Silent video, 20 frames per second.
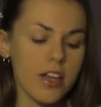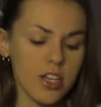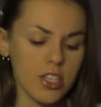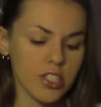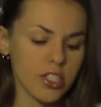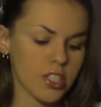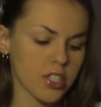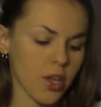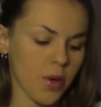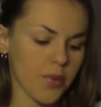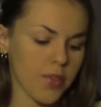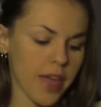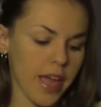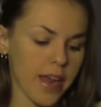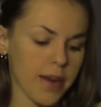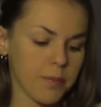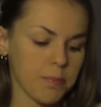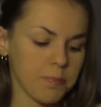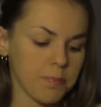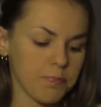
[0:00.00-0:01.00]
So
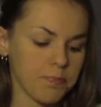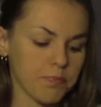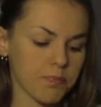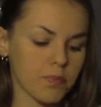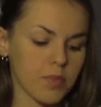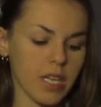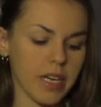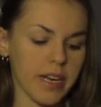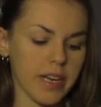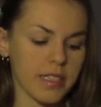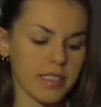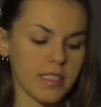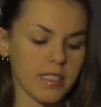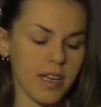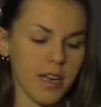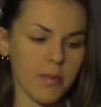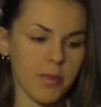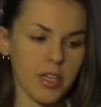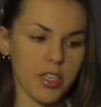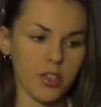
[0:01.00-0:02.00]
then the next
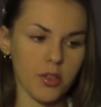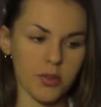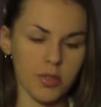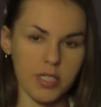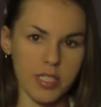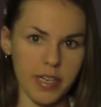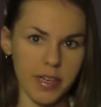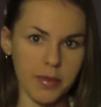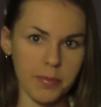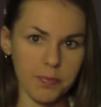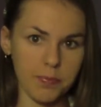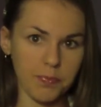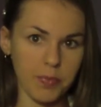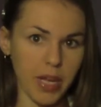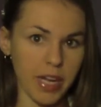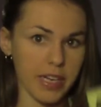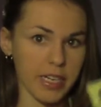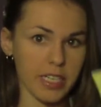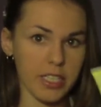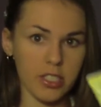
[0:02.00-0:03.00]
time I used it,
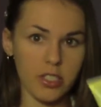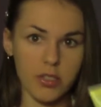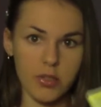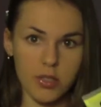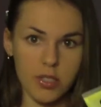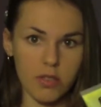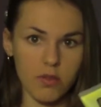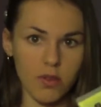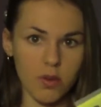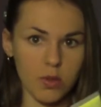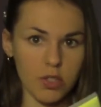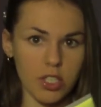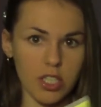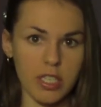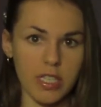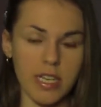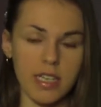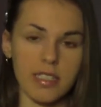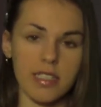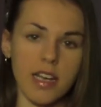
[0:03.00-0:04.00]
I didn't use the
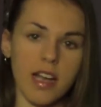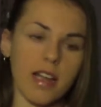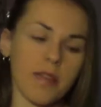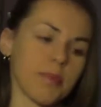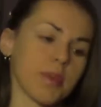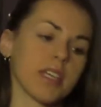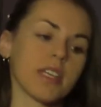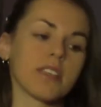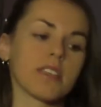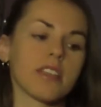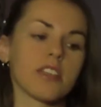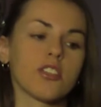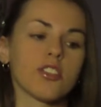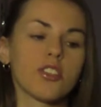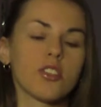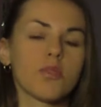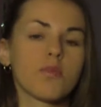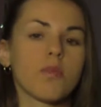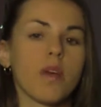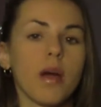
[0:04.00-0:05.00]
lotion that time because I
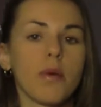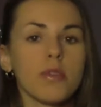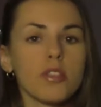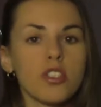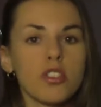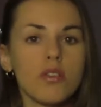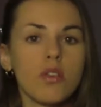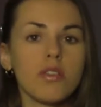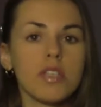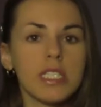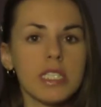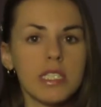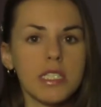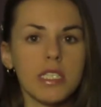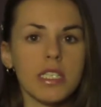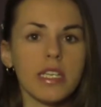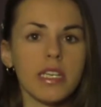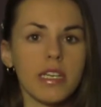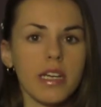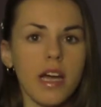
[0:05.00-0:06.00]
was slowly
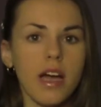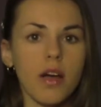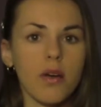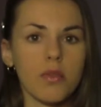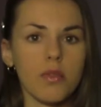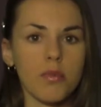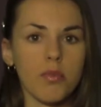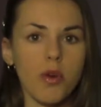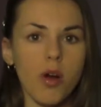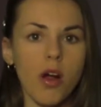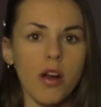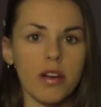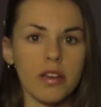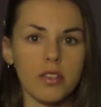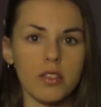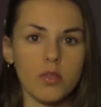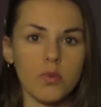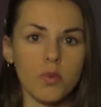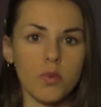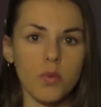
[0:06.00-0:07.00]
seeing how the
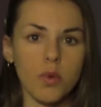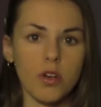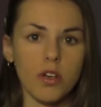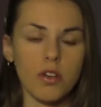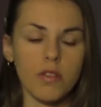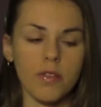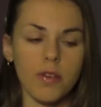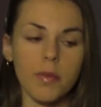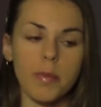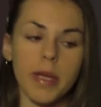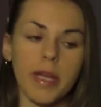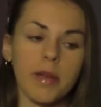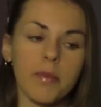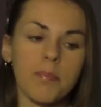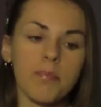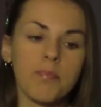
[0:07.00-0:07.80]
products would work for me.